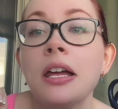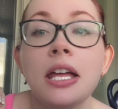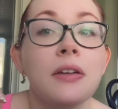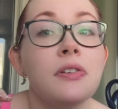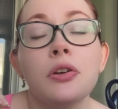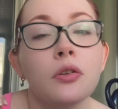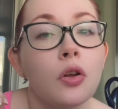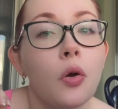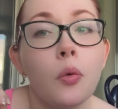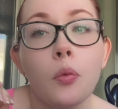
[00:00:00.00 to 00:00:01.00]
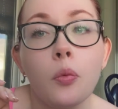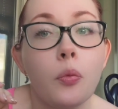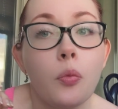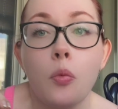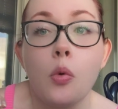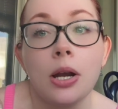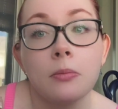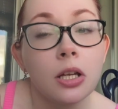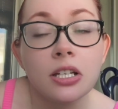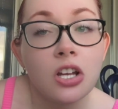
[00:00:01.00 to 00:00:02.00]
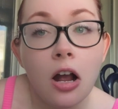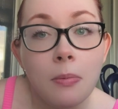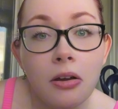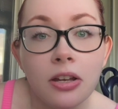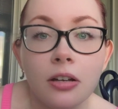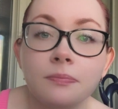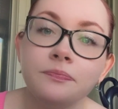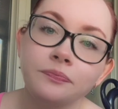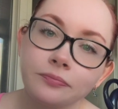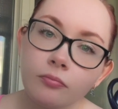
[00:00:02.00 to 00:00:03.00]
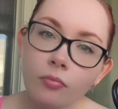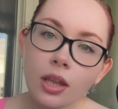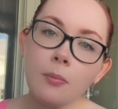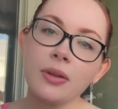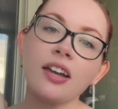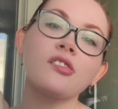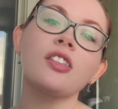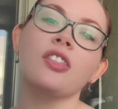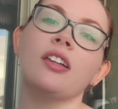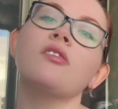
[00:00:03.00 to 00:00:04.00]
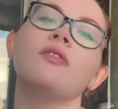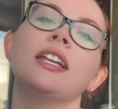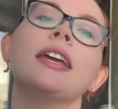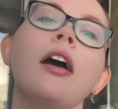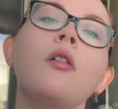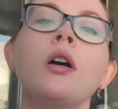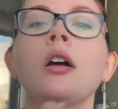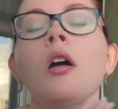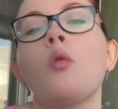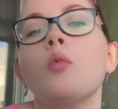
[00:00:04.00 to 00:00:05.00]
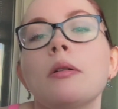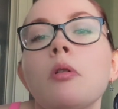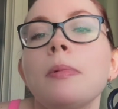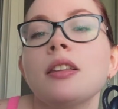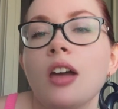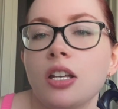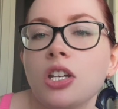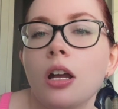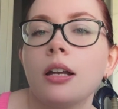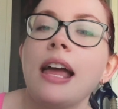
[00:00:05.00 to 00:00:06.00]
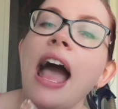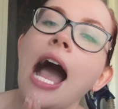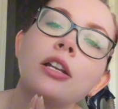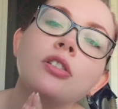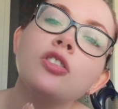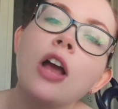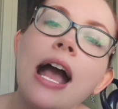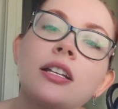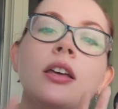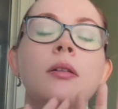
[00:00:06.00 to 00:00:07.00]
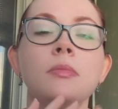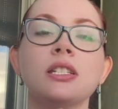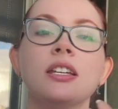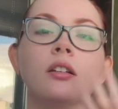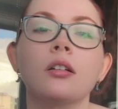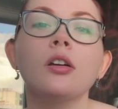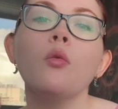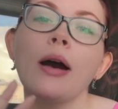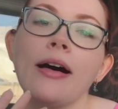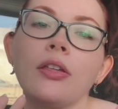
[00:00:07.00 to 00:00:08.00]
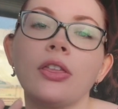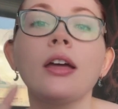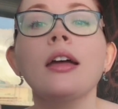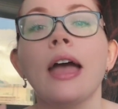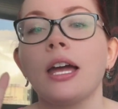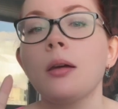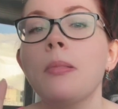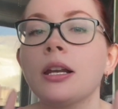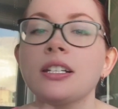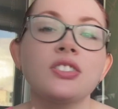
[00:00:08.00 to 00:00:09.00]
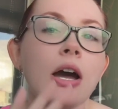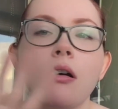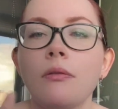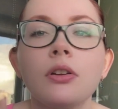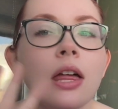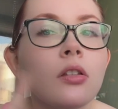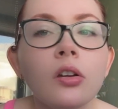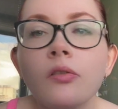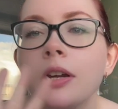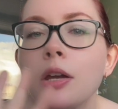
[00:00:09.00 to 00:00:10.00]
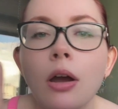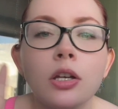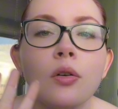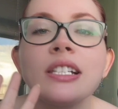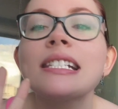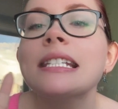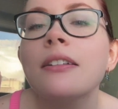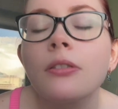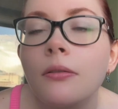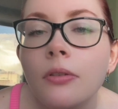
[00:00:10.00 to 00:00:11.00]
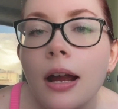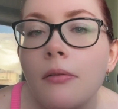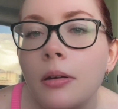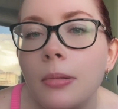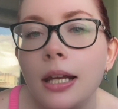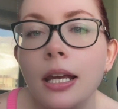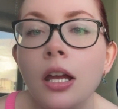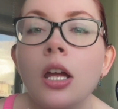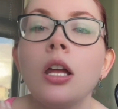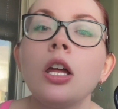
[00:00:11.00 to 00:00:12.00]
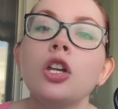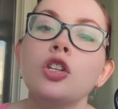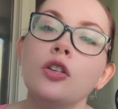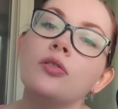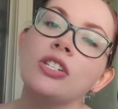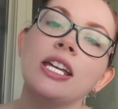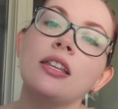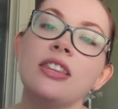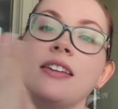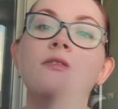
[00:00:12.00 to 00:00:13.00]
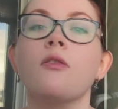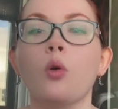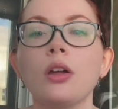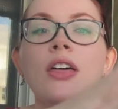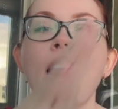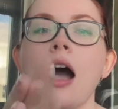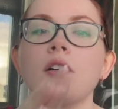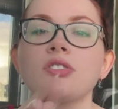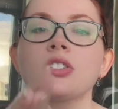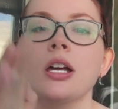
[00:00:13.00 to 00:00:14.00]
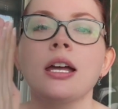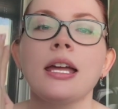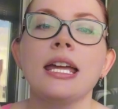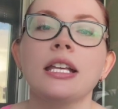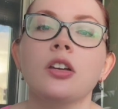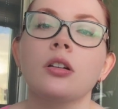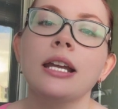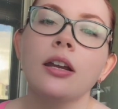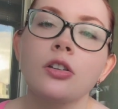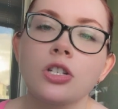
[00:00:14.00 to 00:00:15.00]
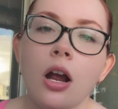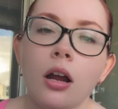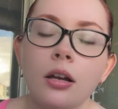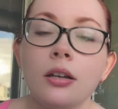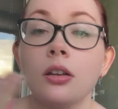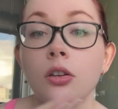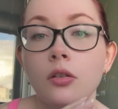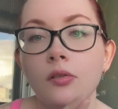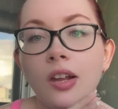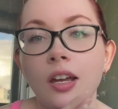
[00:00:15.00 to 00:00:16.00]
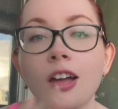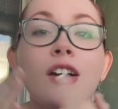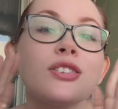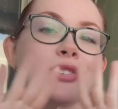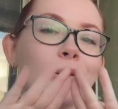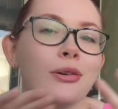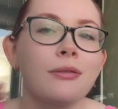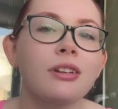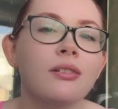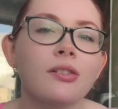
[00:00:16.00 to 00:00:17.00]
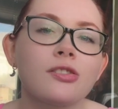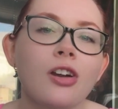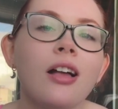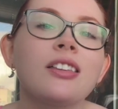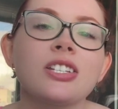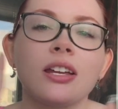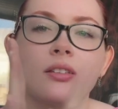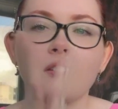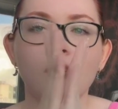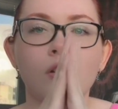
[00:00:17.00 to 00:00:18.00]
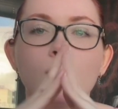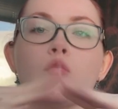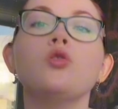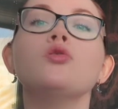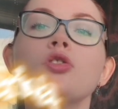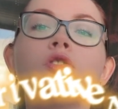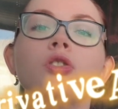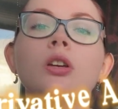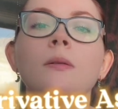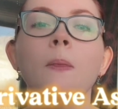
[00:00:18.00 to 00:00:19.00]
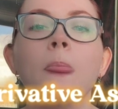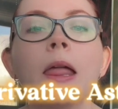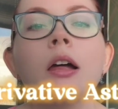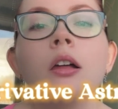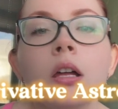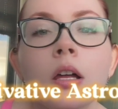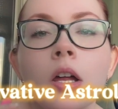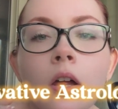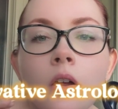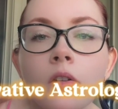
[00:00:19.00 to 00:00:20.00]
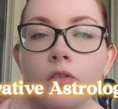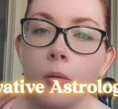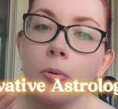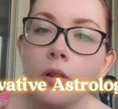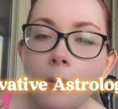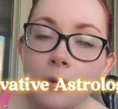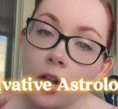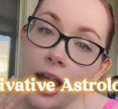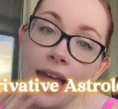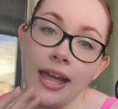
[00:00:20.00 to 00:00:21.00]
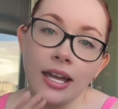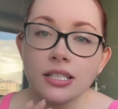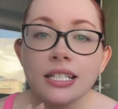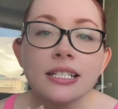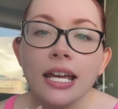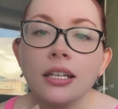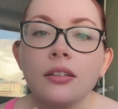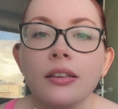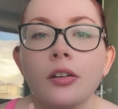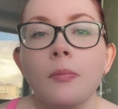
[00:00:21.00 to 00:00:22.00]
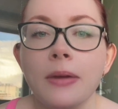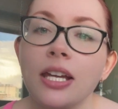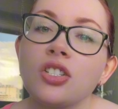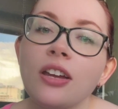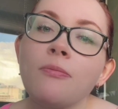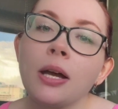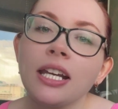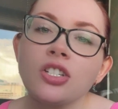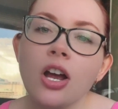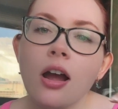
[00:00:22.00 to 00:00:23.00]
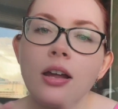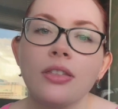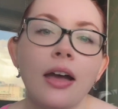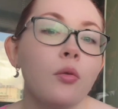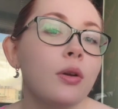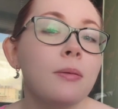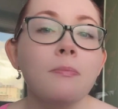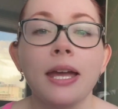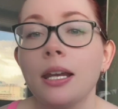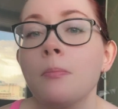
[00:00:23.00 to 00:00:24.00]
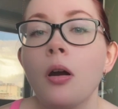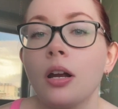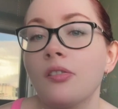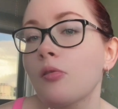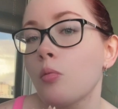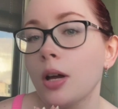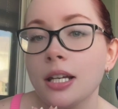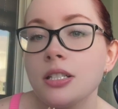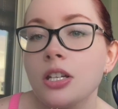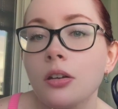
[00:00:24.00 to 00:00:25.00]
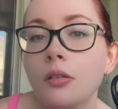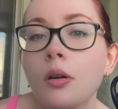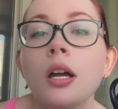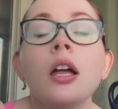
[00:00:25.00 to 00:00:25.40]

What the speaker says: if you don't know what I'm gonna talk about here. Because in this video, we will be touching on how to attract material wealth and abundance, however that looks for you. I know it's different for everybody, using the 4th house in your natal chart using derivative astrology. Let's go whoosh. So pull up your handy dandy little makeshift money chart that we made in parts 1 and 2.